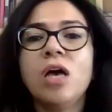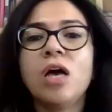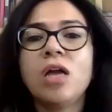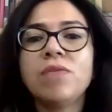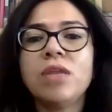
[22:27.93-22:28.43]

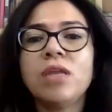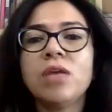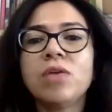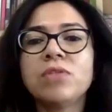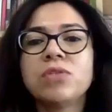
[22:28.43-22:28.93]
unveiling
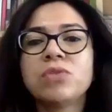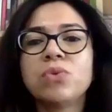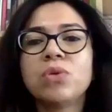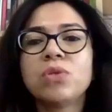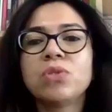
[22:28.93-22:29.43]
of this
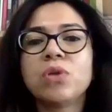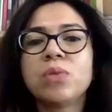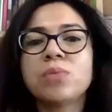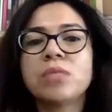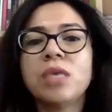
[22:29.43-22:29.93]
rural
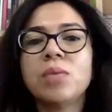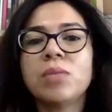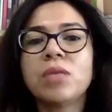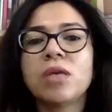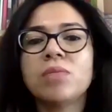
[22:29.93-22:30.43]
job scheme
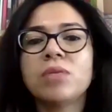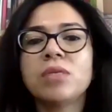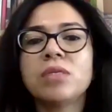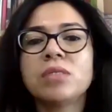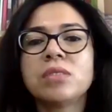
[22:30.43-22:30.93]
where the
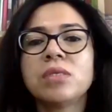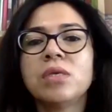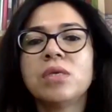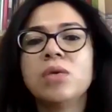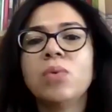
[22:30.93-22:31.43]
government is
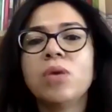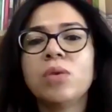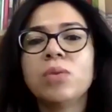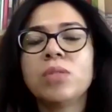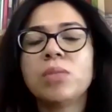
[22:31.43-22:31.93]

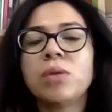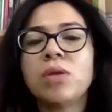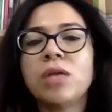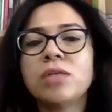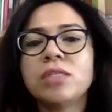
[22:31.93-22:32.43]
working with about
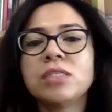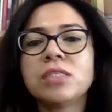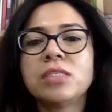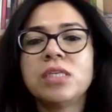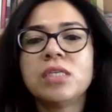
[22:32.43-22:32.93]

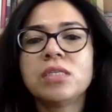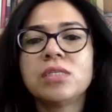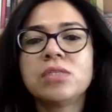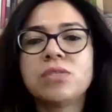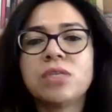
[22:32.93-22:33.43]
116
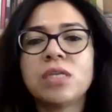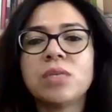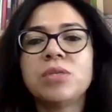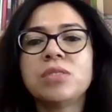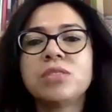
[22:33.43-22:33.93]
district
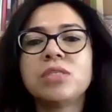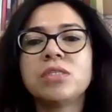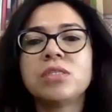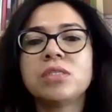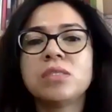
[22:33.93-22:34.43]

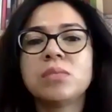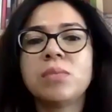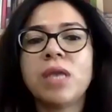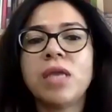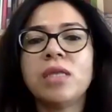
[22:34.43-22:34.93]
administrations and
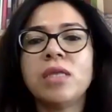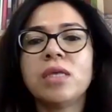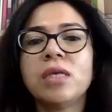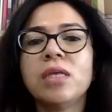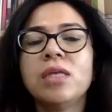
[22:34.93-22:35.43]

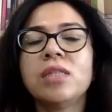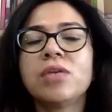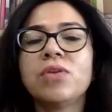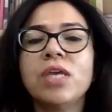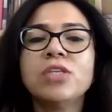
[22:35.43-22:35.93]
planning the
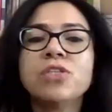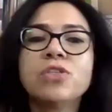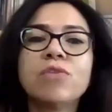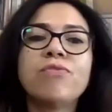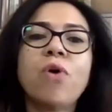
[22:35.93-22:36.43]

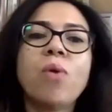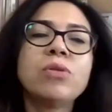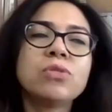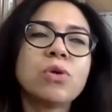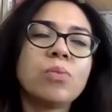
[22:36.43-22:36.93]
creation of
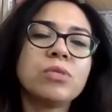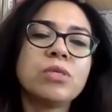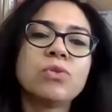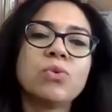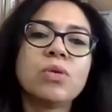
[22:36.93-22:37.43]
formal jobs
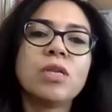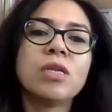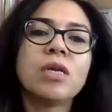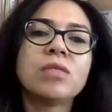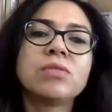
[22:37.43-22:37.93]
in rural
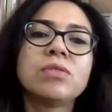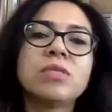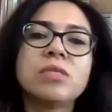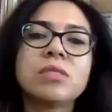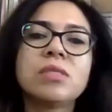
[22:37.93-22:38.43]

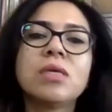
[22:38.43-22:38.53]
industries.